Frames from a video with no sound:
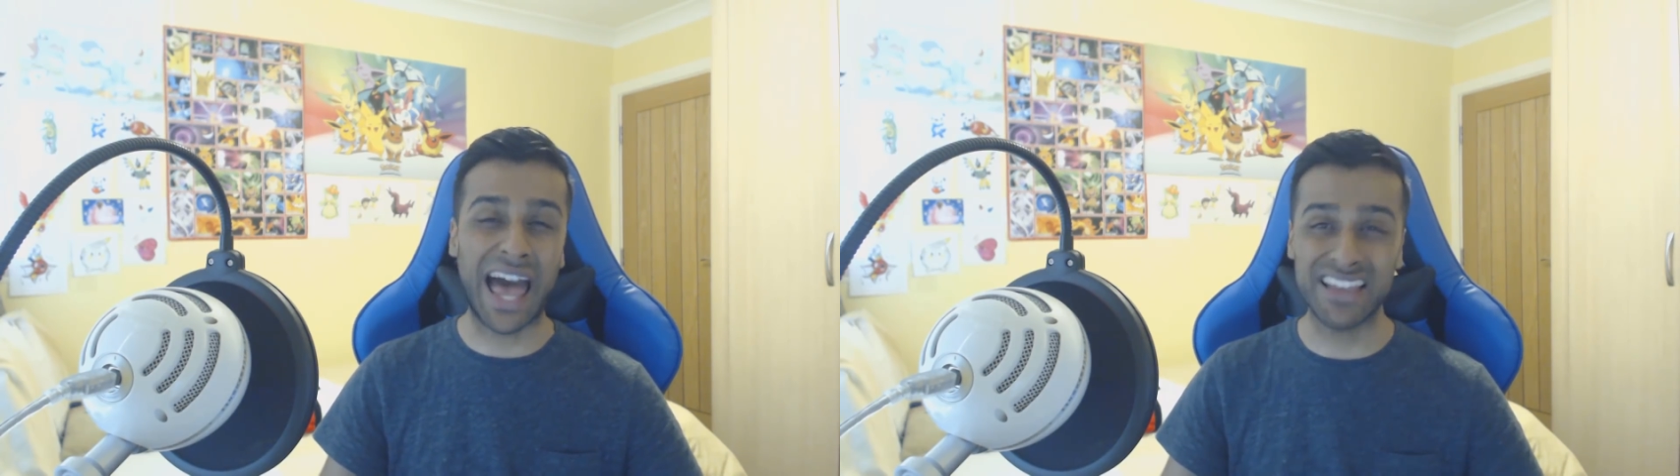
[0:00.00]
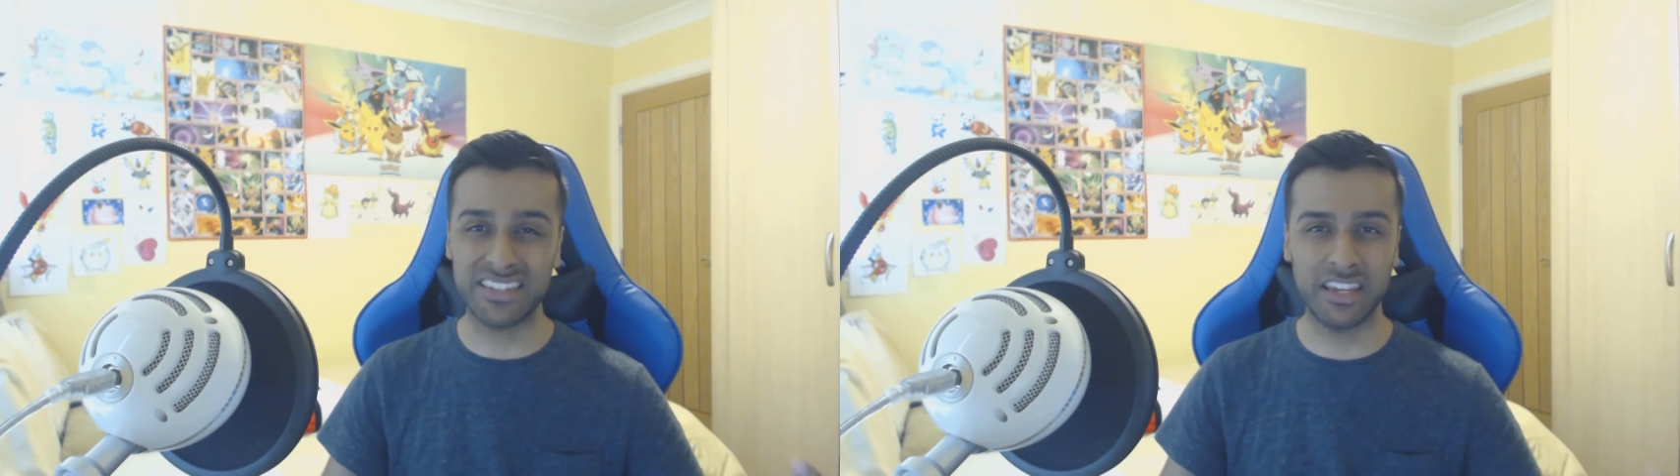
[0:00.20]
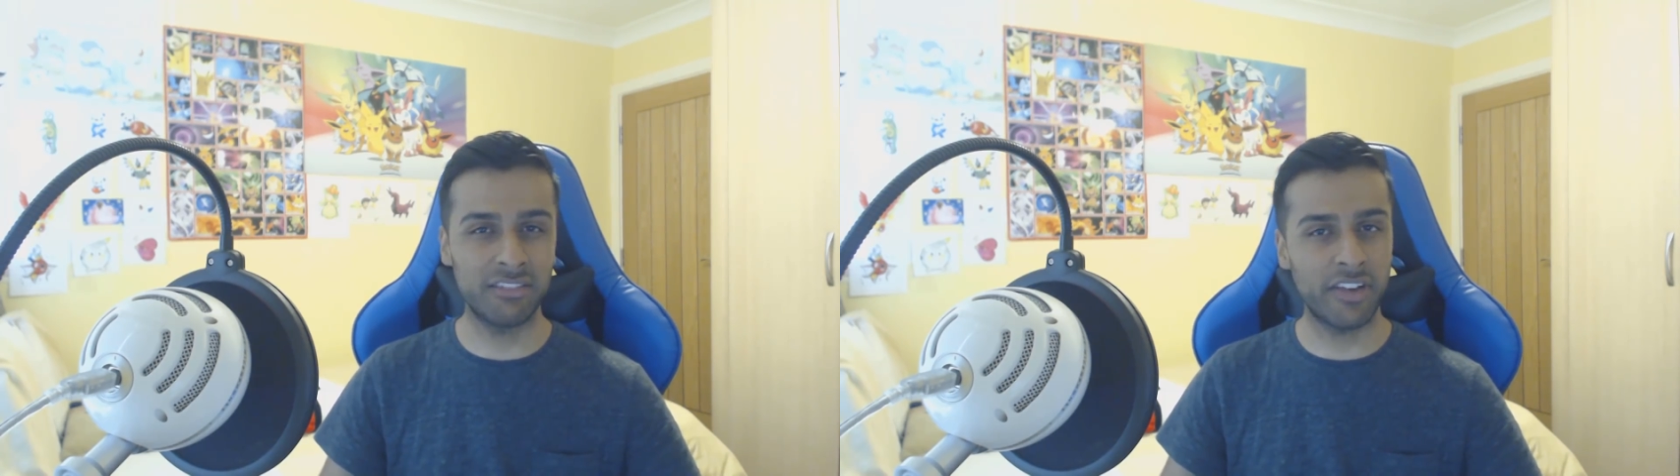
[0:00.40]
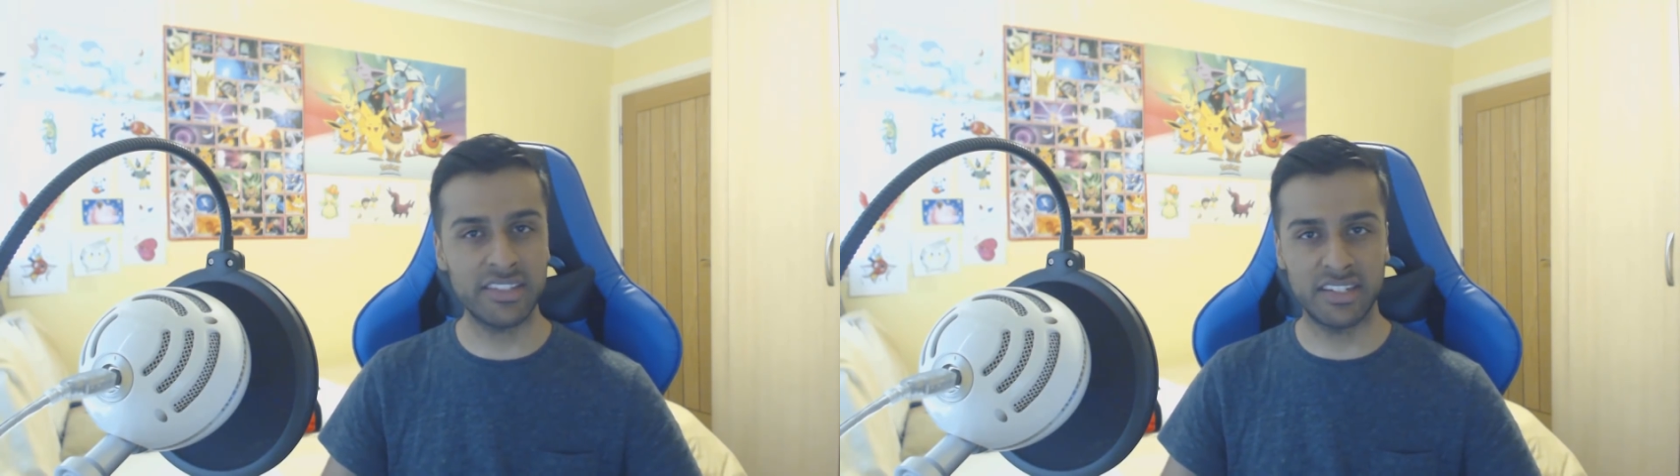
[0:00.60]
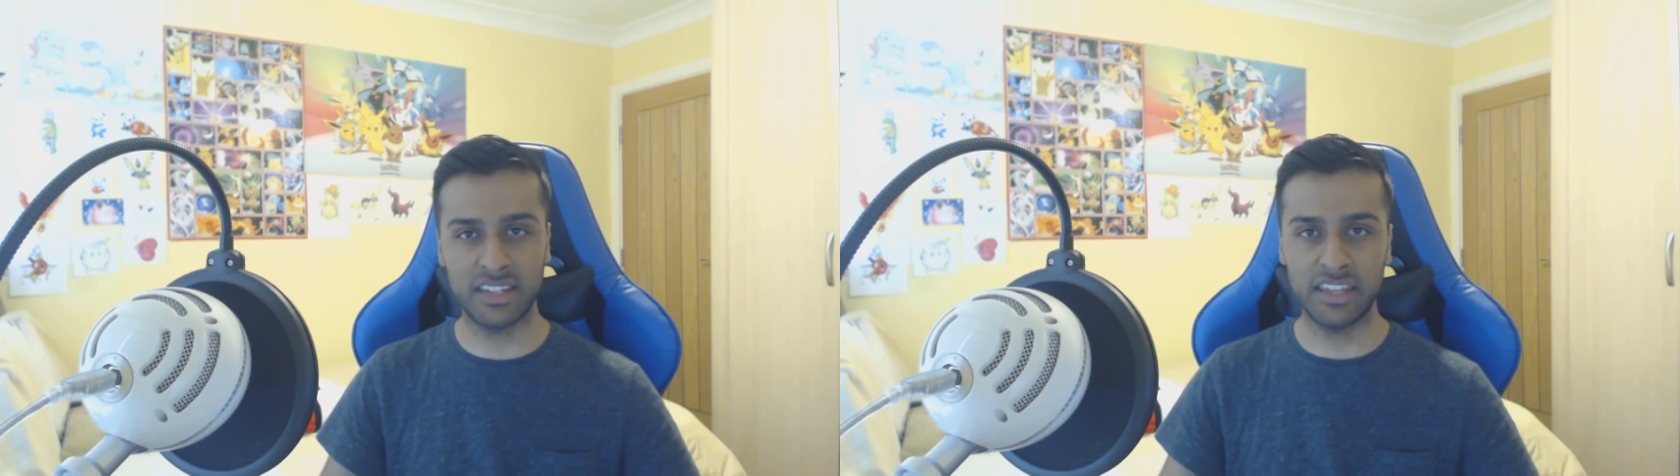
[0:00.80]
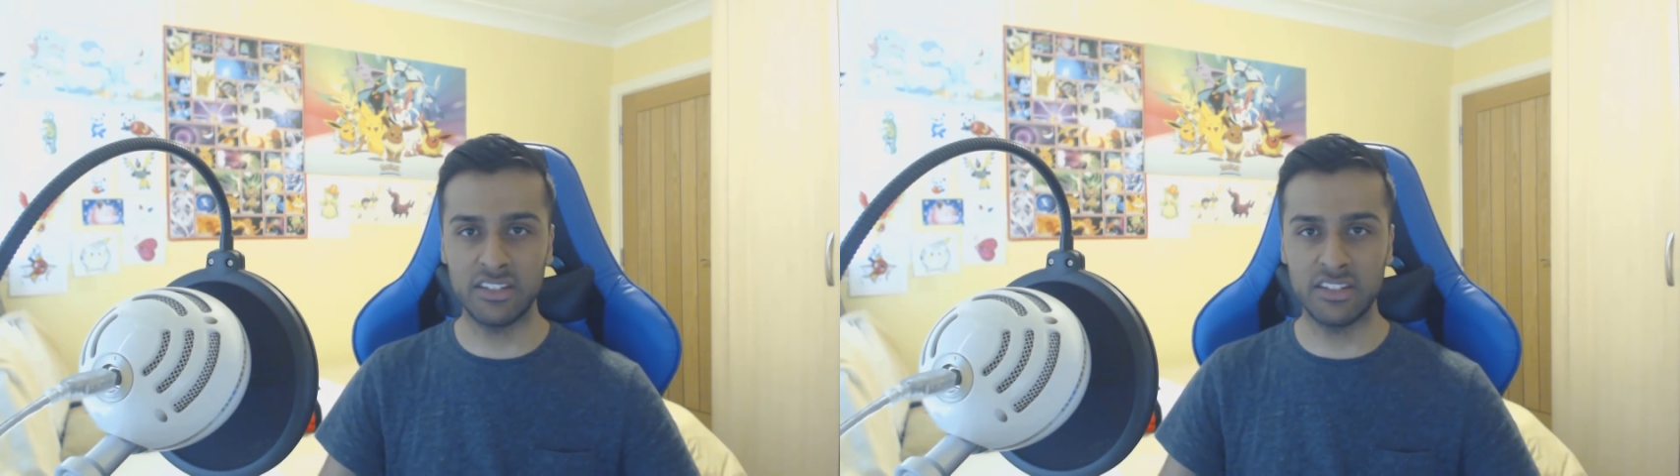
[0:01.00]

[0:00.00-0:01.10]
as invested